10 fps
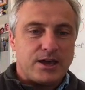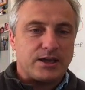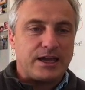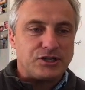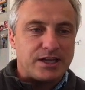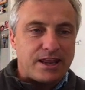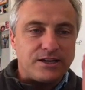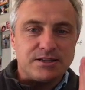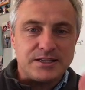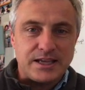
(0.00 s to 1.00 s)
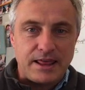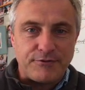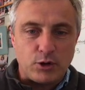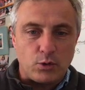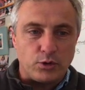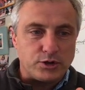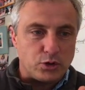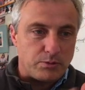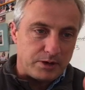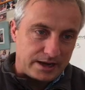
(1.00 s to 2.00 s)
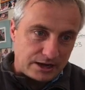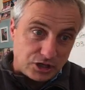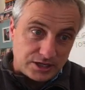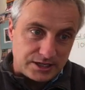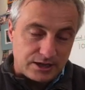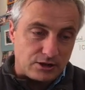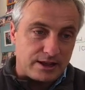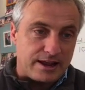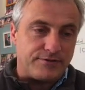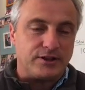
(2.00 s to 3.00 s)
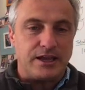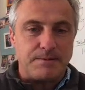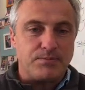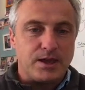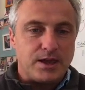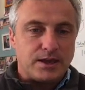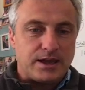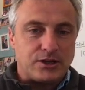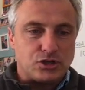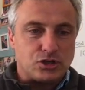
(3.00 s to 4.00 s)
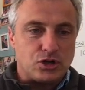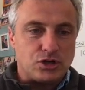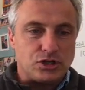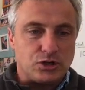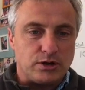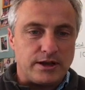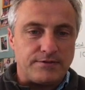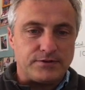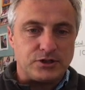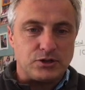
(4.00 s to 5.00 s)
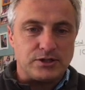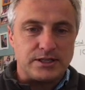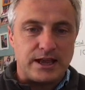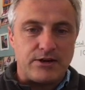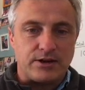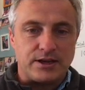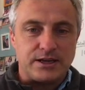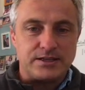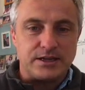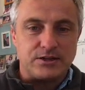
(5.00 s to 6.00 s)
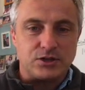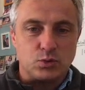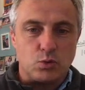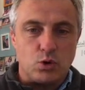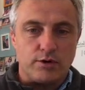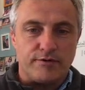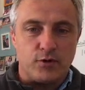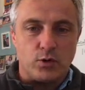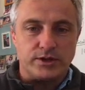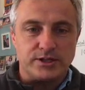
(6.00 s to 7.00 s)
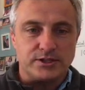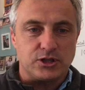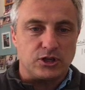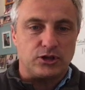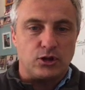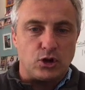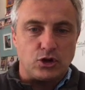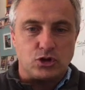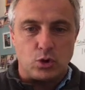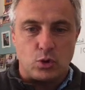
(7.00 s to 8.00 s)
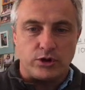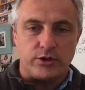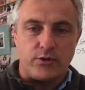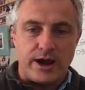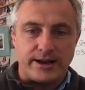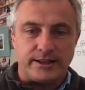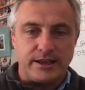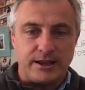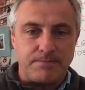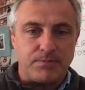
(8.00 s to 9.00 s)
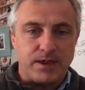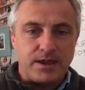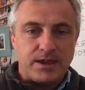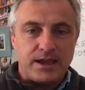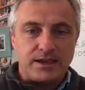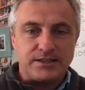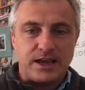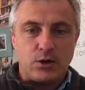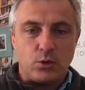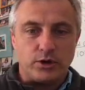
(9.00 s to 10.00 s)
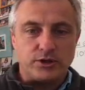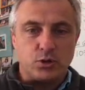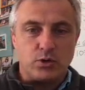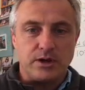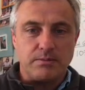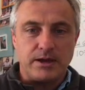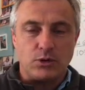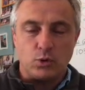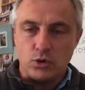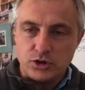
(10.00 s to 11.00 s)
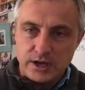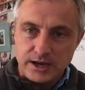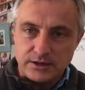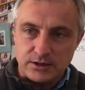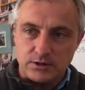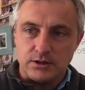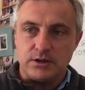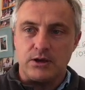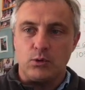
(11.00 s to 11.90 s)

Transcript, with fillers: Okay, to get into the South Africa auditorium, you can actually see it on the left there. Okay, turn to your left using the arrow keys and just walk forwards. It's the third door on the right there, SA Auditorium. And in order to enter the